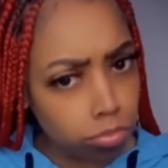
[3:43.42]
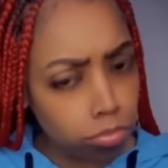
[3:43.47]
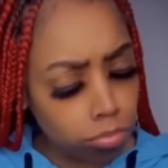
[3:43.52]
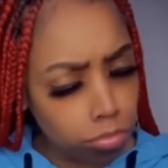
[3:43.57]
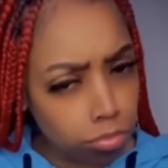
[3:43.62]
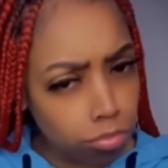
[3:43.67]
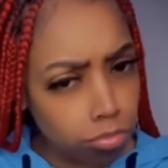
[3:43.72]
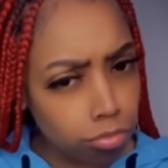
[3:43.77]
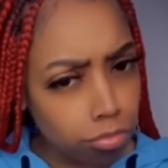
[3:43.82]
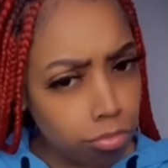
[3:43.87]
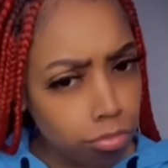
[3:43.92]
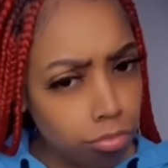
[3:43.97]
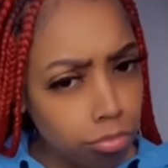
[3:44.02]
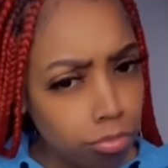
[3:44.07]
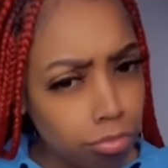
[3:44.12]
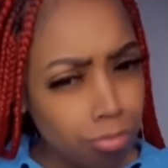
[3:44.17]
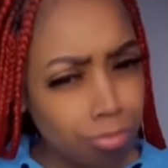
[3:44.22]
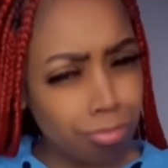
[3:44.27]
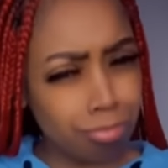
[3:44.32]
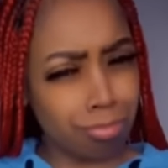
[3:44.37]

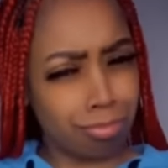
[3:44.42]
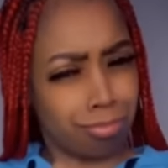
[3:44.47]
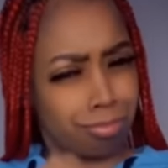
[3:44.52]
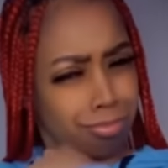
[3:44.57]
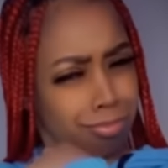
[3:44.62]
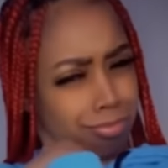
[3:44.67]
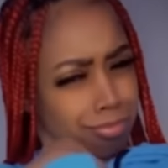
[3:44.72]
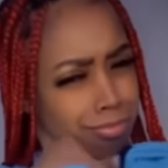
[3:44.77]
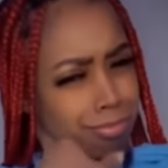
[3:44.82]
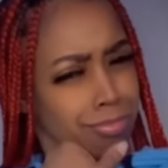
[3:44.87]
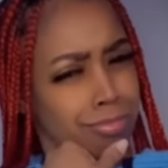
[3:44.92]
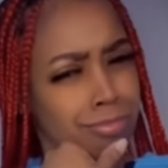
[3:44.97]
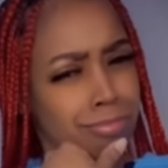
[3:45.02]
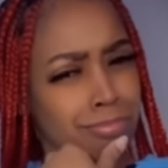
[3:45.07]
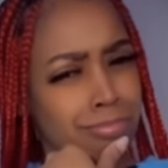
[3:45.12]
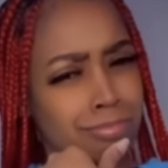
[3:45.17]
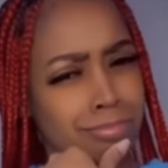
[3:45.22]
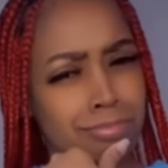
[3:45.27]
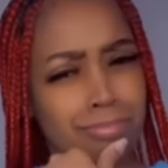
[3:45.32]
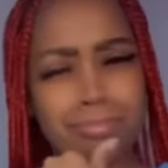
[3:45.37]

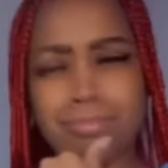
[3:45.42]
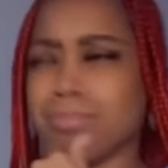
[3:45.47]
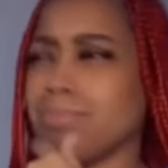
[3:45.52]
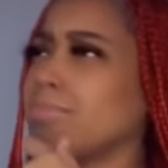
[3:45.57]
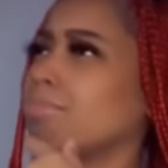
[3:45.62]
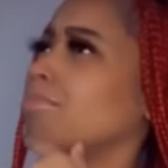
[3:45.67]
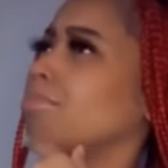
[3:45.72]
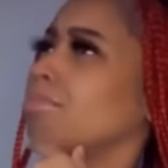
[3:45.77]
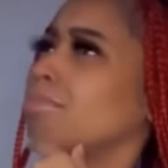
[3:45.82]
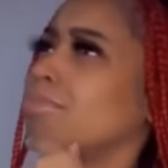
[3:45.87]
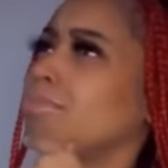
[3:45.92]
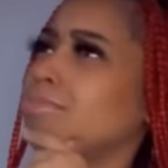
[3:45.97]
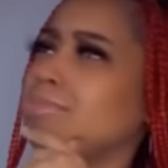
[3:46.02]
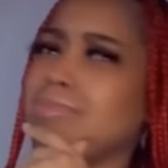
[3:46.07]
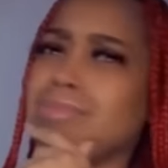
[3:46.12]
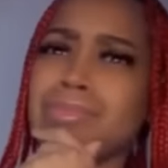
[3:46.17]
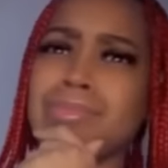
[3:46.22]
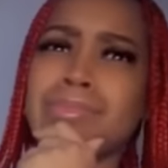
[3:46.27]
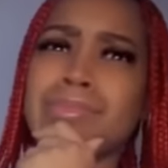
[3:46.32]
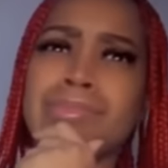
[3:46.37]

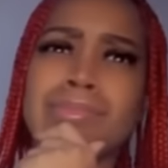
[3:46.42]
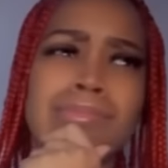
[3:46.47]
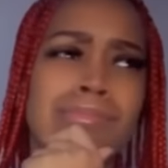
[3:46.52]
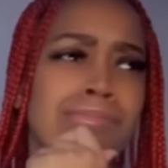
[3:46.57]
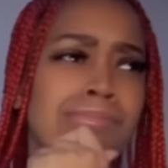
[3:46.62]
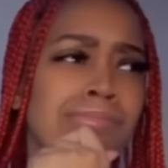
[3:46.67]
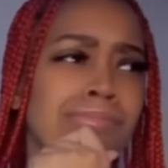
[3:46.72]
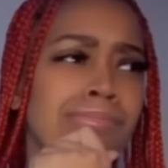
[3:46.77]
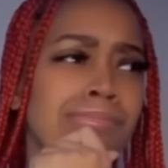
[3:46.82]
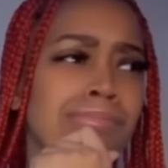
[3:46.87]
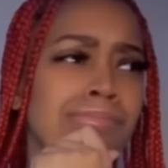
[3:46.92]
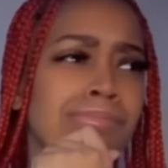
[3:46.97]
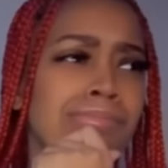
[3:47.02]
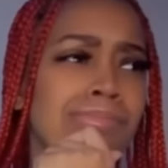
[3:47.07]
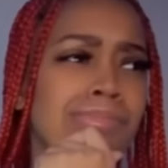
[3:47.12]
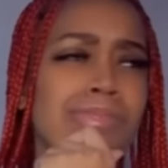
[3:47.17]
No one is speaking in this clip.